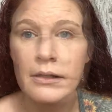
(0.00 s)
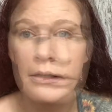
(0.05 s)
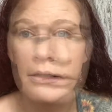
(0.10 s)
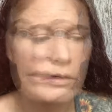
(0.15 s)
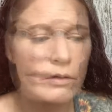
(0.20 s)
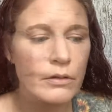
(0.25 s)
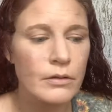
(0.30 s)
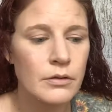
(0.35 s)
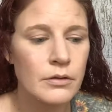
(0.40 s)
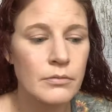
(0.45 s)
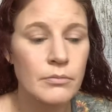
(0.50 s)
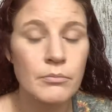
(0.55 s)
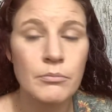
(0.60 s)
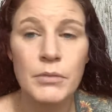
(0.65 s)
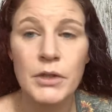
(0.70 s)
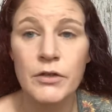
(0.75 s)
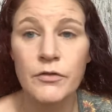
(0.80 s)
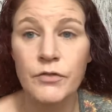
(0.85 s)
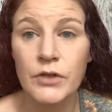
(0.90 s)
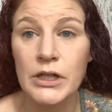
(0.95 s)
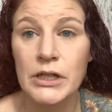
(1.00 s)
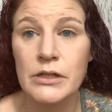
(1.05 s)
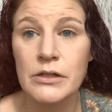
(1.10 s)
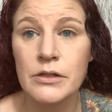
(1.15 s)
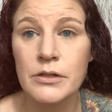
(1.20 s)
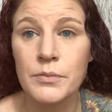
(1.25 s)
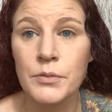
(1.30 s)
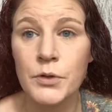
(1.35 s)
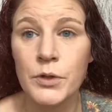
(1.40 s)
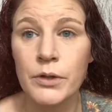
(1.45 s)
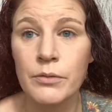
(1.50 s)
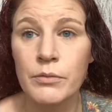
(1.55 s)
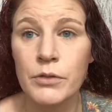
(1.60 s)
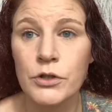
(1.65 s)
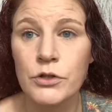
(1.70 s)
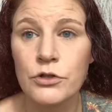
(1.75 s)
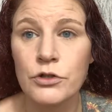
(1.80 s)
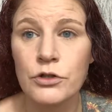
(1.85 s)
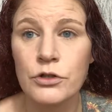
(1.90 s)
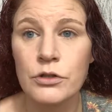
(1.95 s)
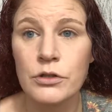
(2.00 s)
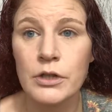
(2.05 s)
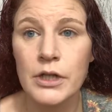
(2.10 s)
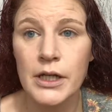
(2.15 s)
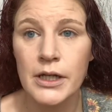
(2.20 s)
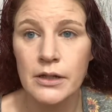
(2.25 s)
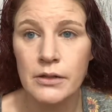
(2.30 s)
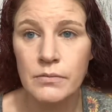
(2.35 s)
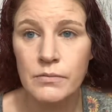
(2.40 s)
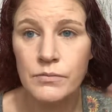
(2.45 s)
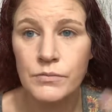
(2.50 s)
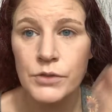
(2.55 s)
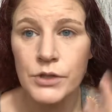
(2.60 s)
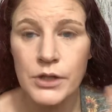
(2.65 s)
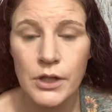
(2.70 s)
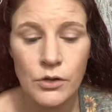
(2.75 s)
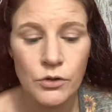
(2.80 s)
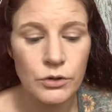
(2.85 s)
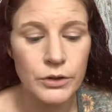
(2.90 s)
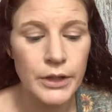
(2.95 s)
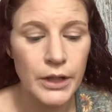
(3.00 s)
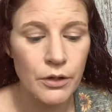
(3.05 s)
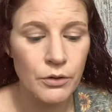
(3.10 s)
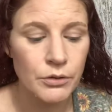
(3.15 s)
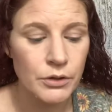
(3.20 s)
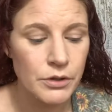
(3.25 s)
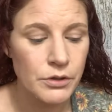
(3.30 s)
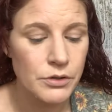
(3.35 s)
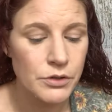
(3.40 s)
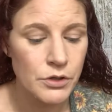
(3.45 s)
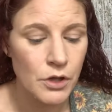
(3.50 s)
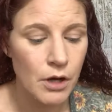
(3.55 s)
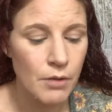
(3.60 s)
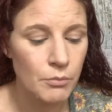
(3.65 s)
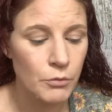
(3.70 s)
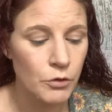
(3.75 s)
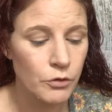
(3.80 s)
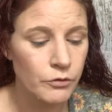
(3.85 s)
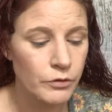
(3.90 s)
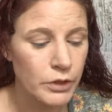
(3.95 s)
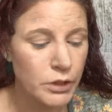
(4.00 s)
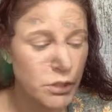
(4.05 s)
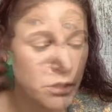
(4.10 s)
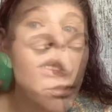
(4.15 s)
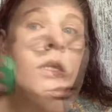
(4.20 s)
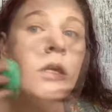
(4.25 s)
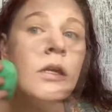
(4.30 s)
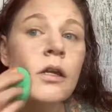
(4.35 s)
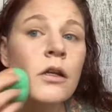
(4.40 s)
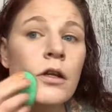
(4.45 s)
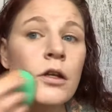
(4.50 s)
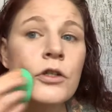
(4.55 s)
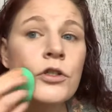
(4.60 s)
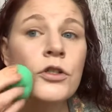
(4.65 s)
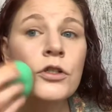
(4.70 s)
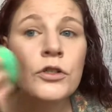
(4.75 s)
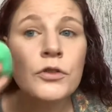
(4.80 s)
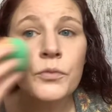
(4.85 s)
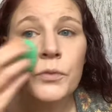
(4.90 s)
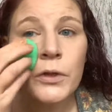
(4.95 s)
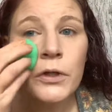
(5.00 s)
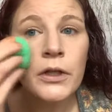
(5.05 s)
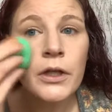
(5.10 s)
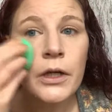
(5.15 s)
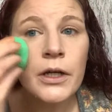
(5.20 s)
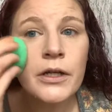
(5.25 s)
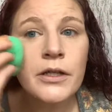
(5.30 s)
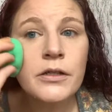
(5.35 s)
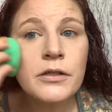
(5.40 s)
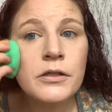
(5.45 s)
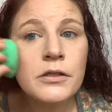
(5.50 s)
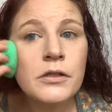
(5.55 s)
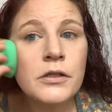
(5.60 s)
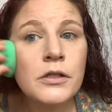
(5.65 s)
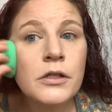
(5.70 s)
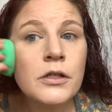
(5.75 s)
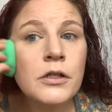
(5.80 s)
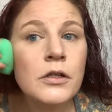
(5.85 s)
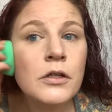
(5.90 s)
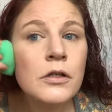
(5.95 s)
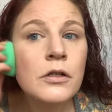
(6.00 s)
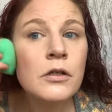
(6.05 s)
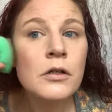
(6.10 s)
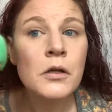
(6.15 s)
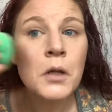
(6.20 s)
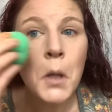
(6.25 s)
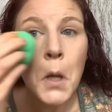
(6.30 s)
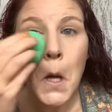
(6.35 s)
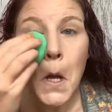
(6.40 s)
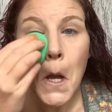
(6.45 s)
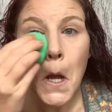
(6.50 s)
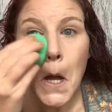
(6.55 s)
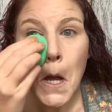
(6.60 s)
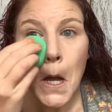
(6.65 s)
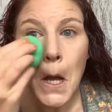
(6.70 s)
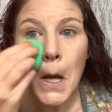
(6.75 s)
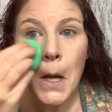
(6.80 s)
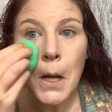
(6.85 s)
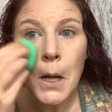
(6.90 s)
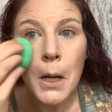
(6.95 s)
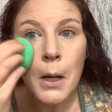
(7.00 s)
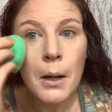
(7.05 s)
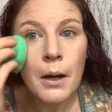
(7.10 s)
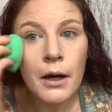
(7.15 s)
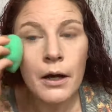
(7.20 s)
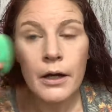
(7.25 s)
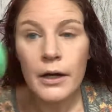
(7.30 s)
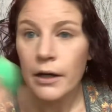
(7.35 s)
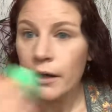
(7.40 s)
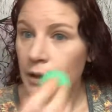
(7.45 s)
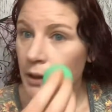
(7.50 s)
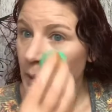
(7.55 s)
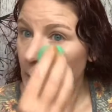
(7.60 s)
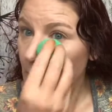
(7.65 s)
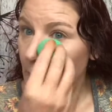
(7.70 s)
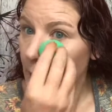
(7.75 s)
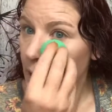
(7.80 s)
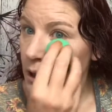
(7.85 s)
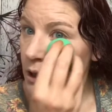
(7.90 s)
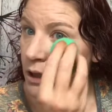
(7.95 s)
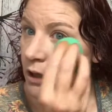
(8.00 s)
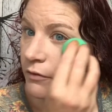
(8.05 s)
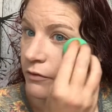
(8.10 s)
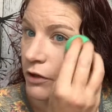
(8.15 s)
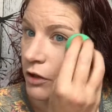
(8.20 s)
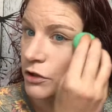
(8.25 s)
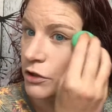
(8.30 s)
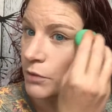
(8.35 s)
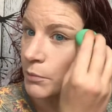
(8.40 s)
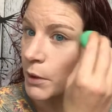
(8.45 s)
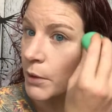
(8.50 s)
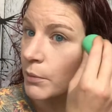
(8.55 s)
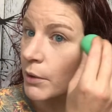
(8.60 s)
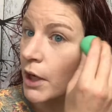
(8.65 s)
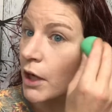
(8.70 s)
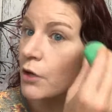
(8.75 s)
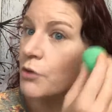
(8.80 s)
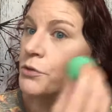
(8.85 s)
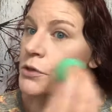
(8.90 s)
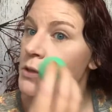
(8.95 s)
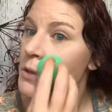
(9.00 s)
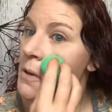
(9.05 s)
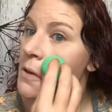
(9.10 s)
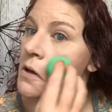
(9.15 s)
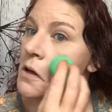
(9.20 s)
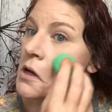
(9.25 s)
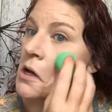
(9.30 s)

get my face to pretty much like settle down and stop moving. And I just realized I have not done my brows.